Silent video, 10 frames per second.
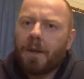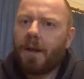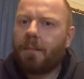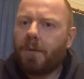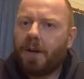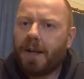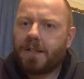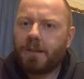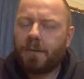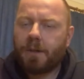I
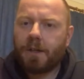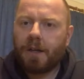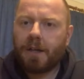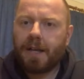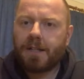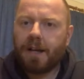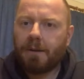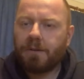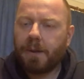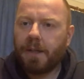get to
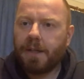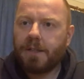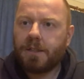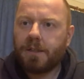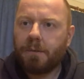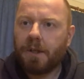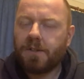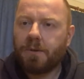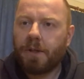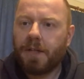go to one or
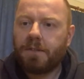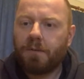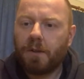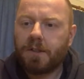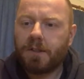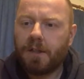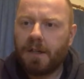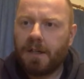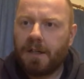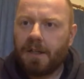two of these Fuller's.
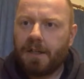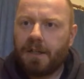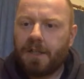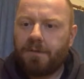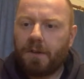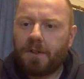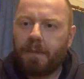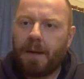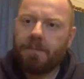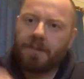These Fuller's
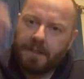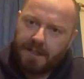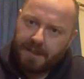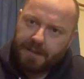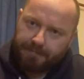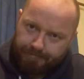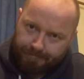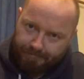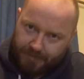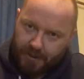pubs, and this is
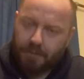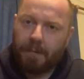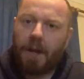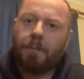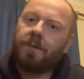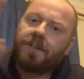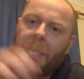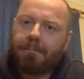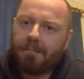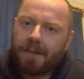superb on
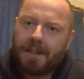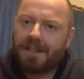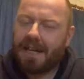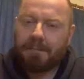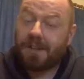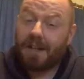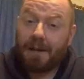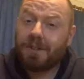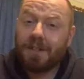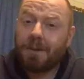tap. It seems the
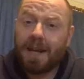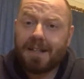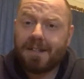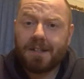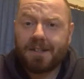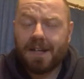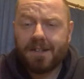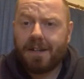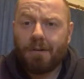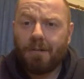closer you get to the
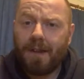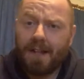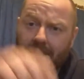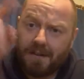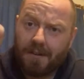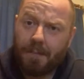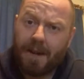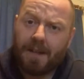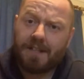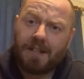centre of London, the
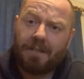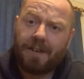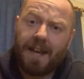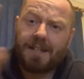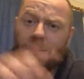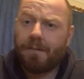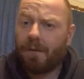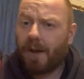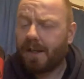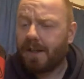better this stuff gets, I
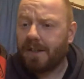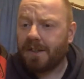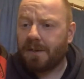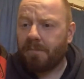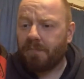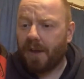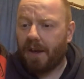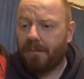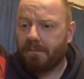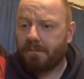find.
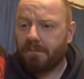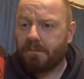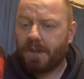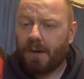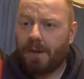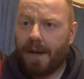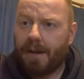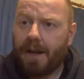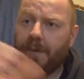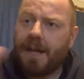So yeah,
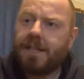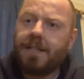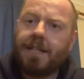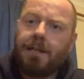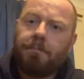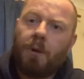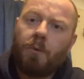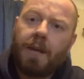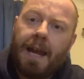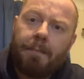anyway, there's the
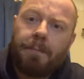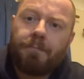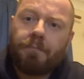bottle cap.